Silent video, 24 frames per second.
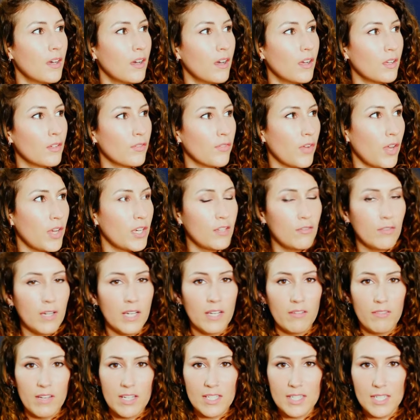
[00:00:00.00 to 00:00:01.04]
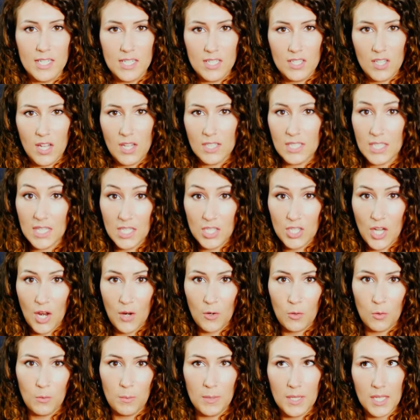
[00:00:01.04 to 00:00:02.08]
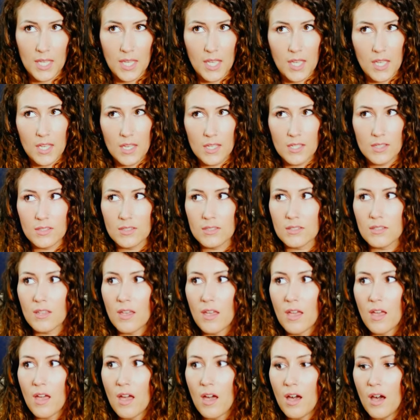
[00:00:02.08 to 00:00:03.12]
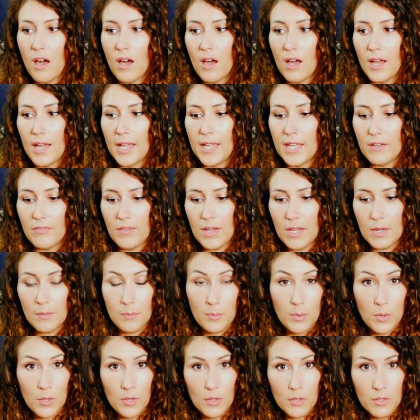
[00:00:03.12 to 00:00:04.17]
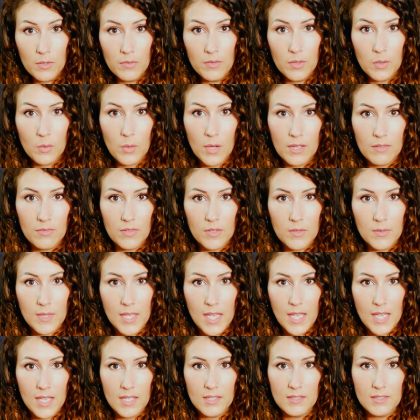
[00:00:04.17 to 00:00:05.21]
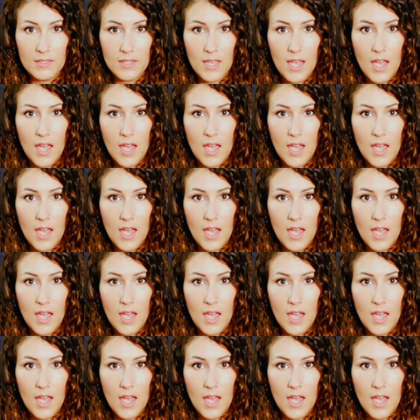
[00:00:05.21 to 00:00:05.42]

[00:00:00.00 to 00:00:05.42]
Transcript: I've only really recently started this channel because I have had a blog for quite a few years,